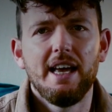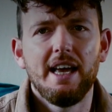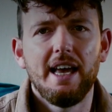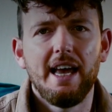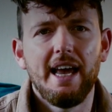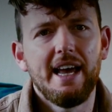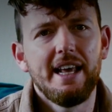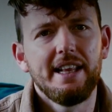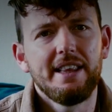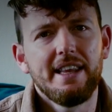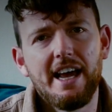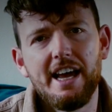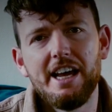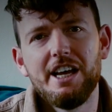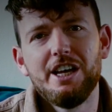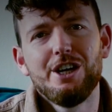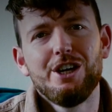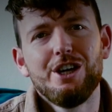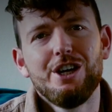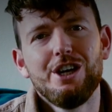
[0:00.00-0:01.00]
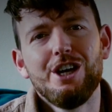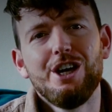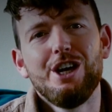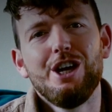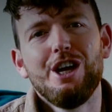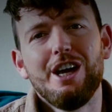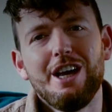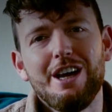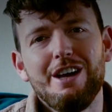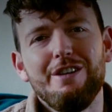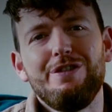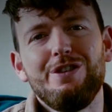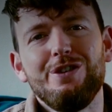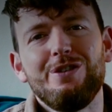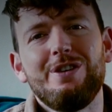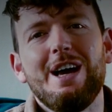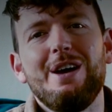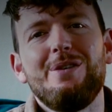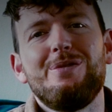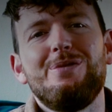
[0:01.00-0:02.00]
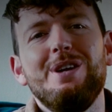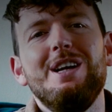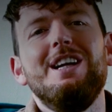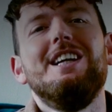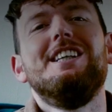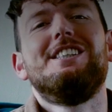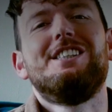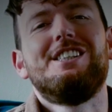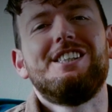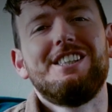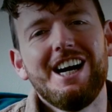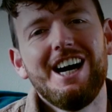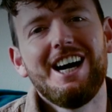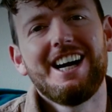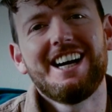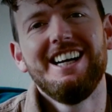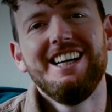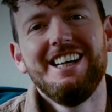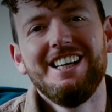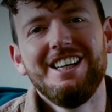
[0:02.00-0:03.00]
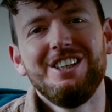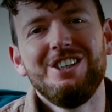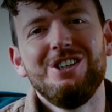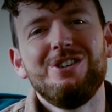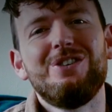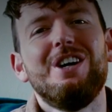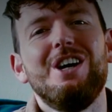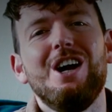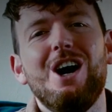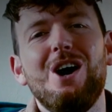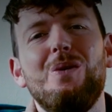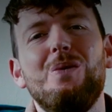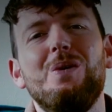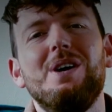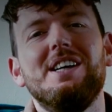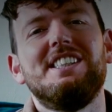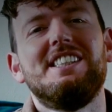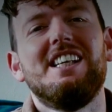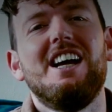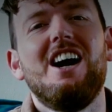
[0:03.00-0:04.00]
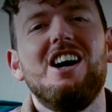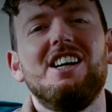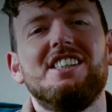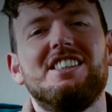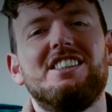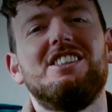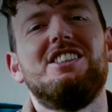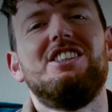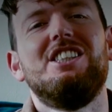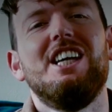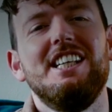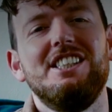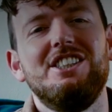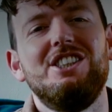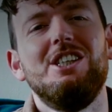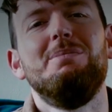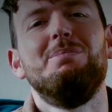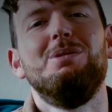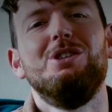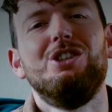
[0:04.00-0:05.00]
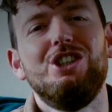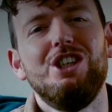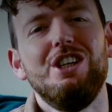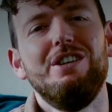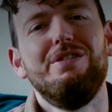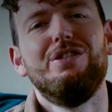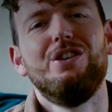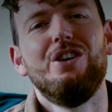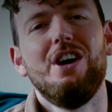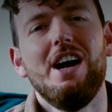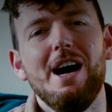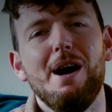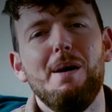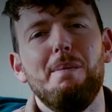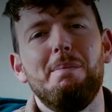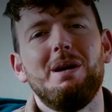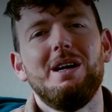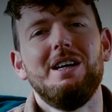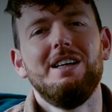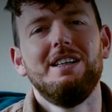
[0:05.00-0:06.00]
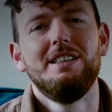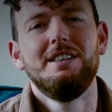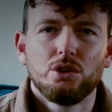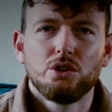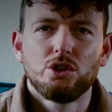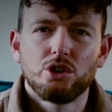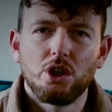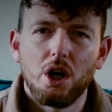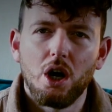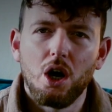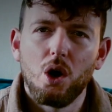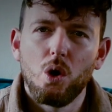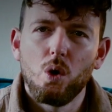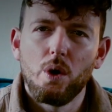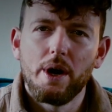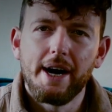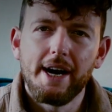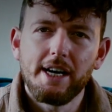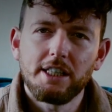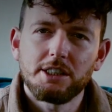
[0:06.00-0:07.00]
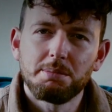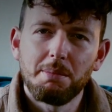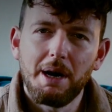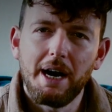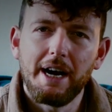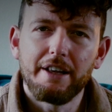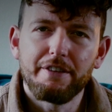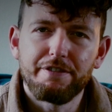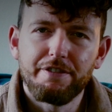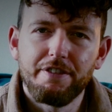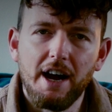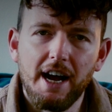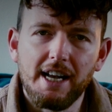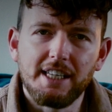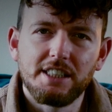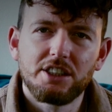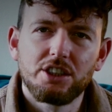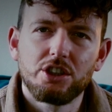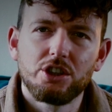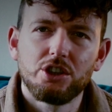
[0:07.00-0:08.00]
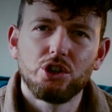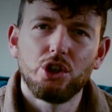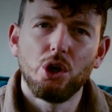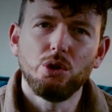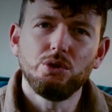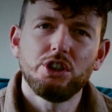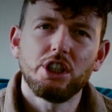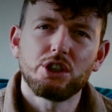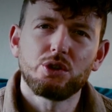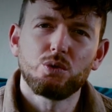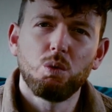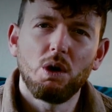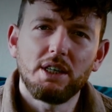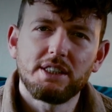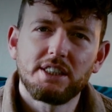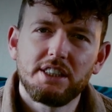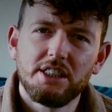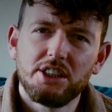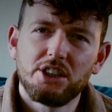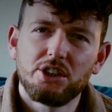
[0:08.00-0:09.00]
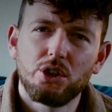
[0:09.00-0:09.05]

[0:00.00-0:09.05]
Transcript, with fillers: And hey, if you get really stuck, you can always ask ChatGPT for help. So here's my advice. Don't just watch these